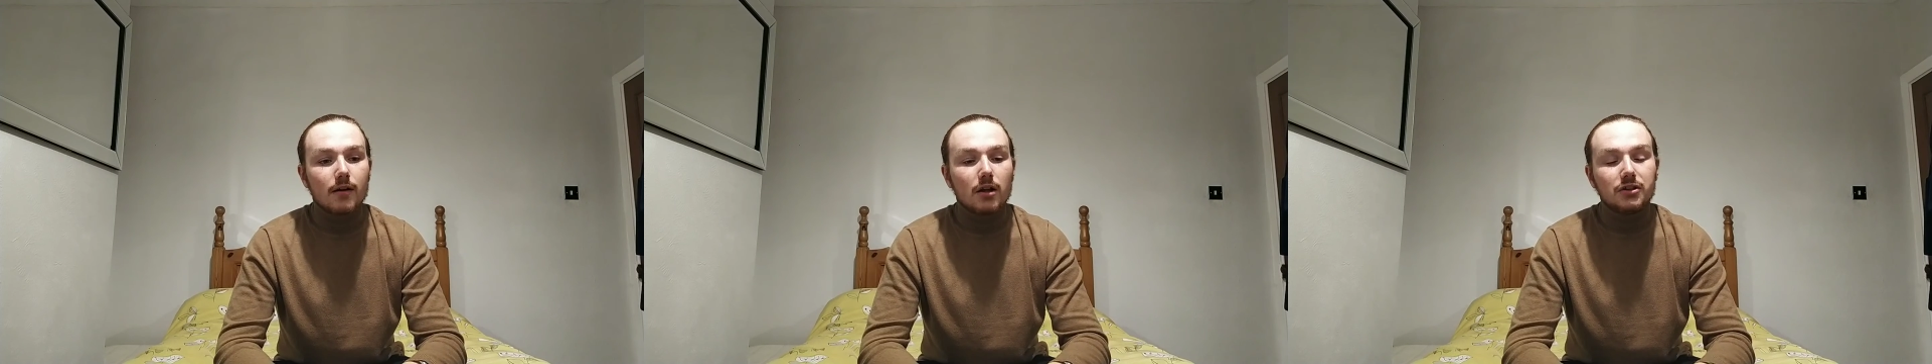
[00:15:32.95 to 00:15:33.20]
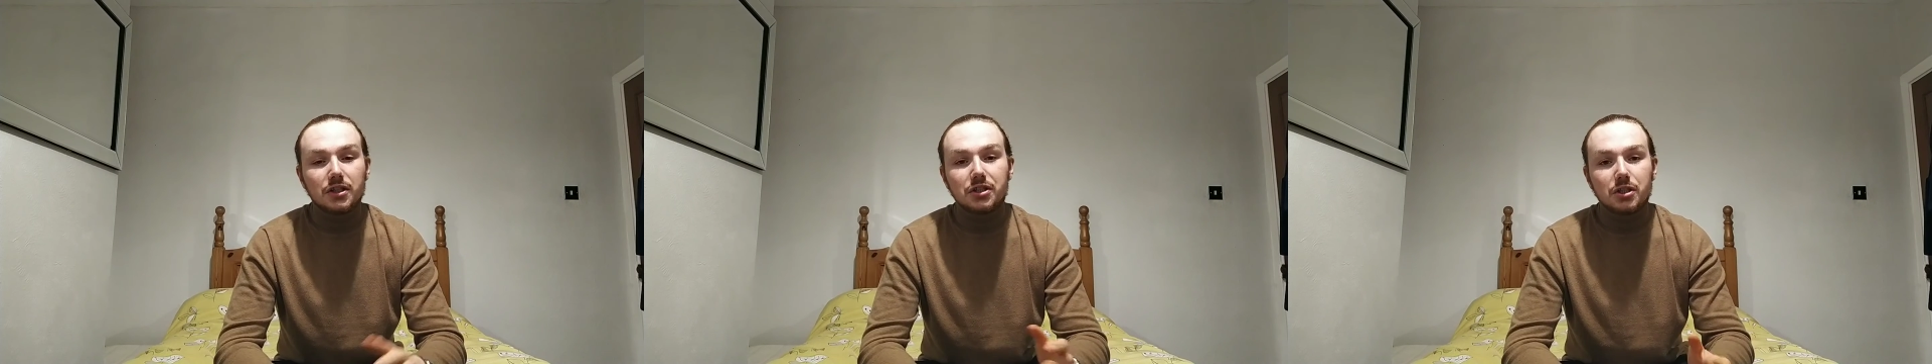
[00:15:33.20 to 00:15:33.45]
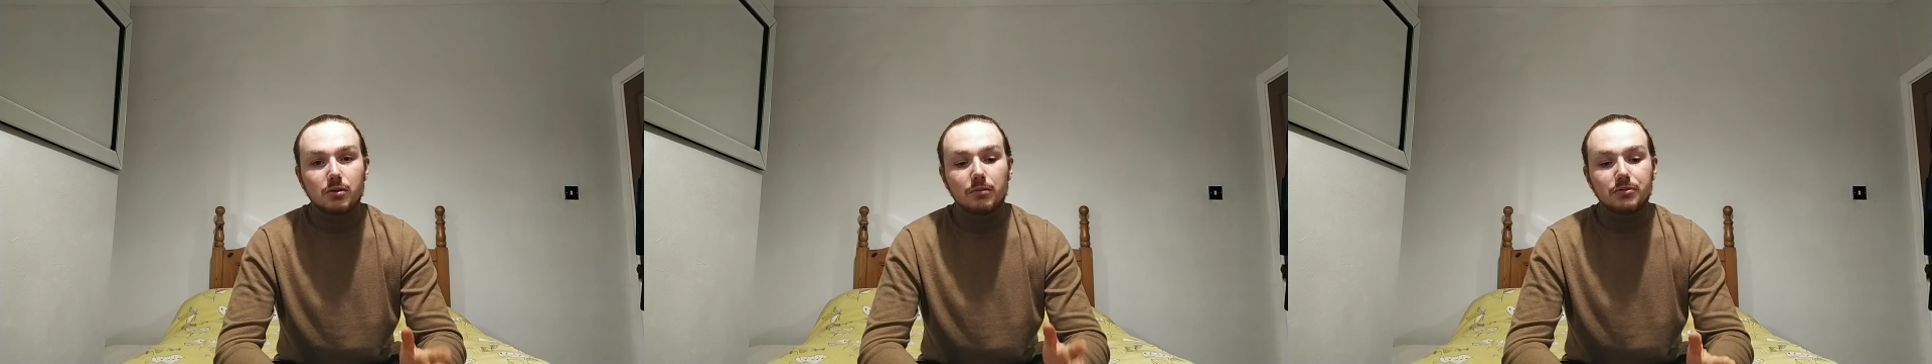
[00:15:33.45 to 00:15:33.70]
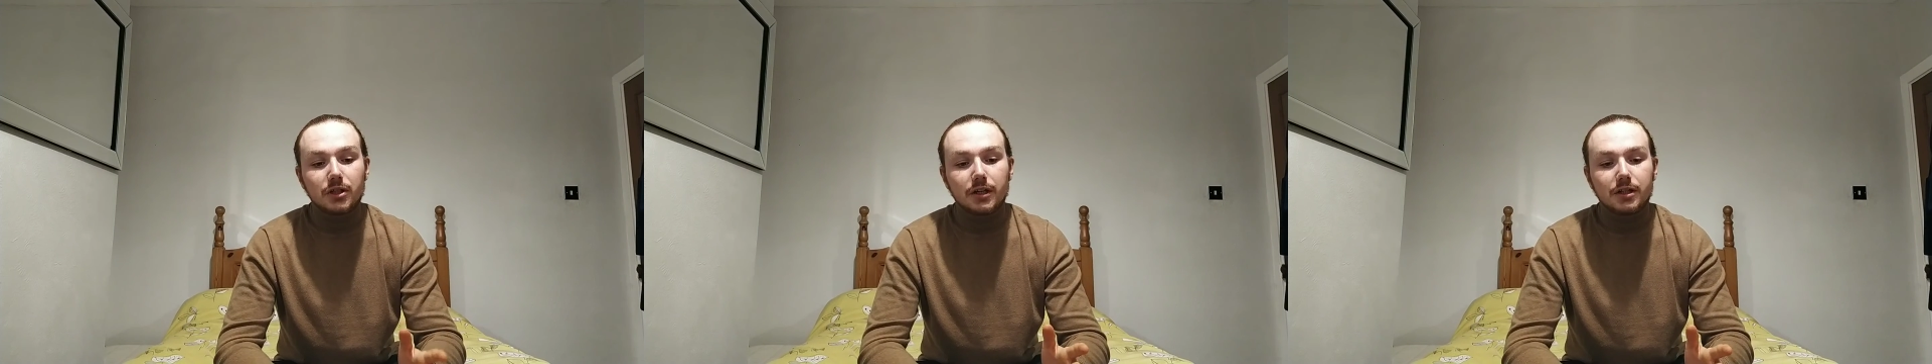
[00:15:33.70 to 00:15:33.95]
Essentially what
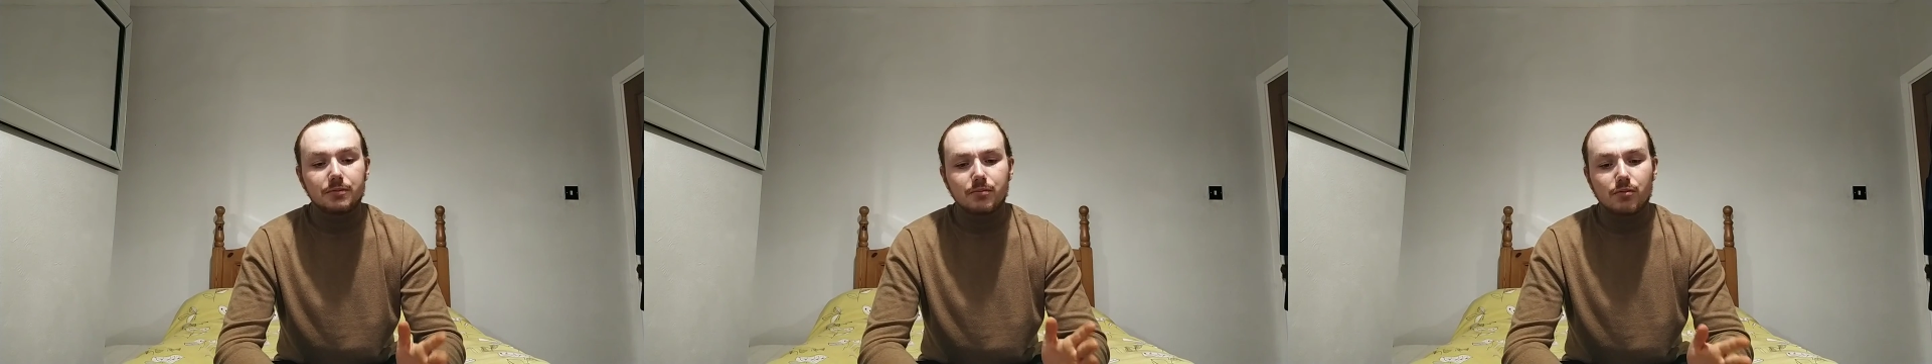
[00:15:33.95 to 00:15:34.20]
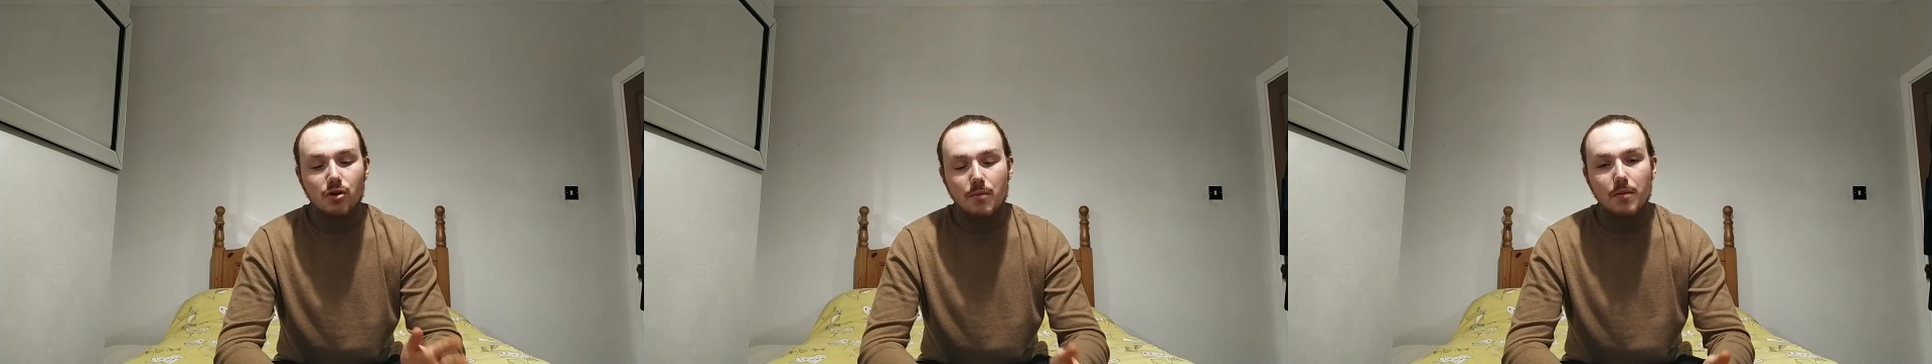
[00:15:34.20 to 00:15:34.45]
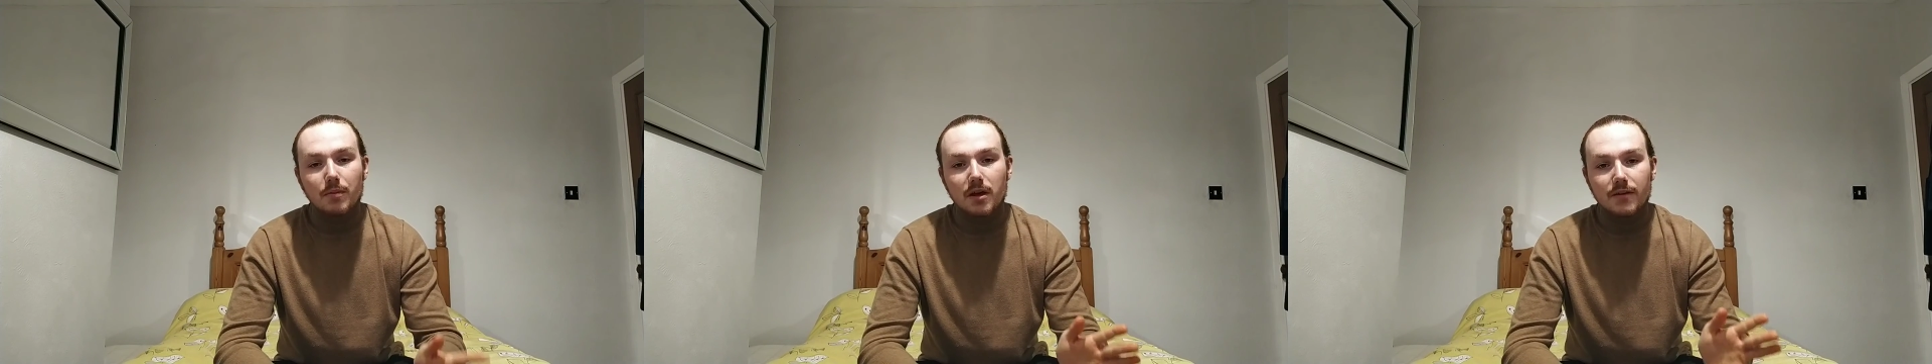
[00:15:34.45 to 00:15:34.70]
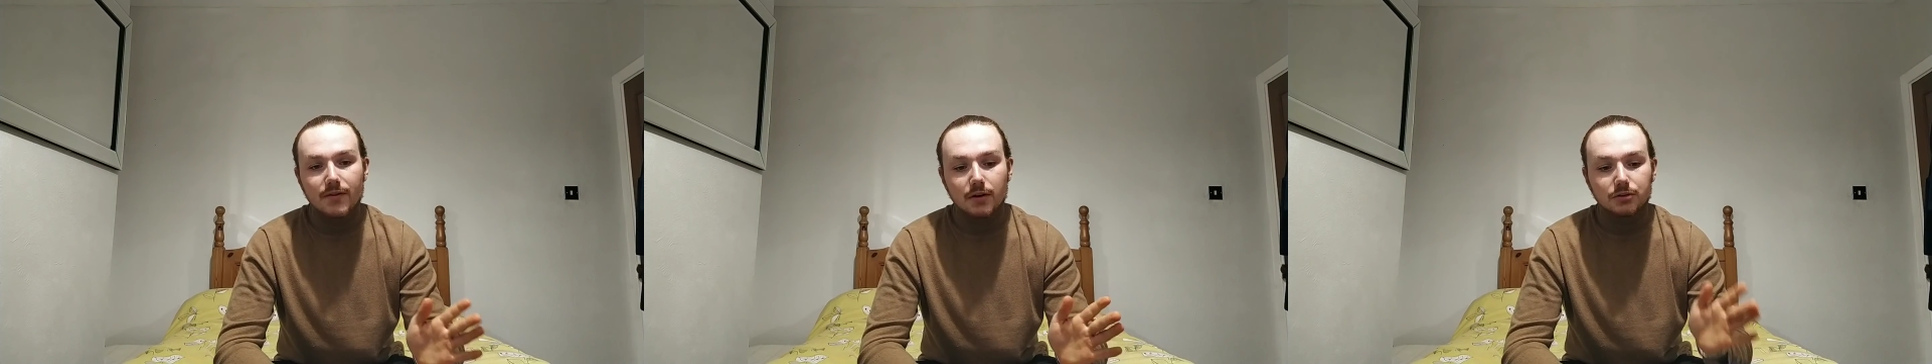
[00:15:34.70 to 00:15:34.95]
I'm saying is
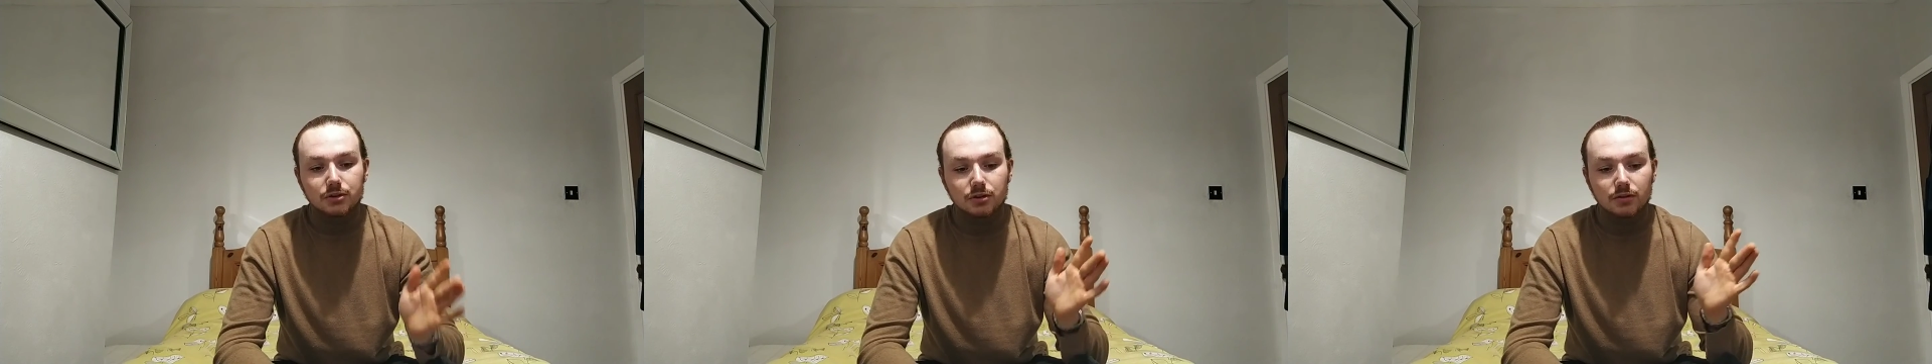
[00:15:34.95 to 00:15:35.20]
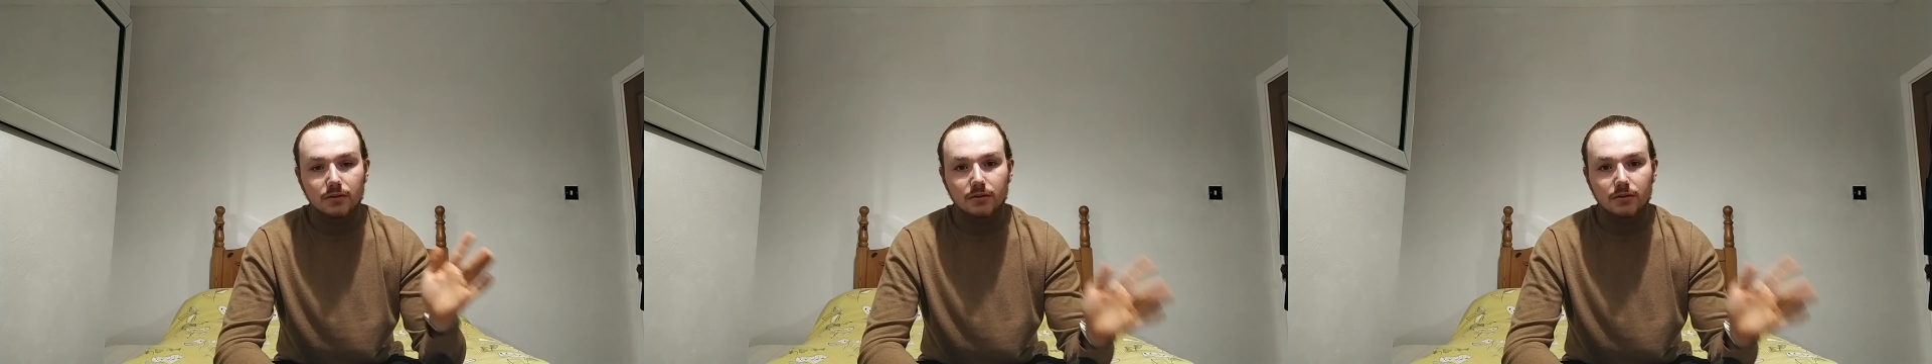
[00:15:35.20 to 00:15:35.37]
probably if I was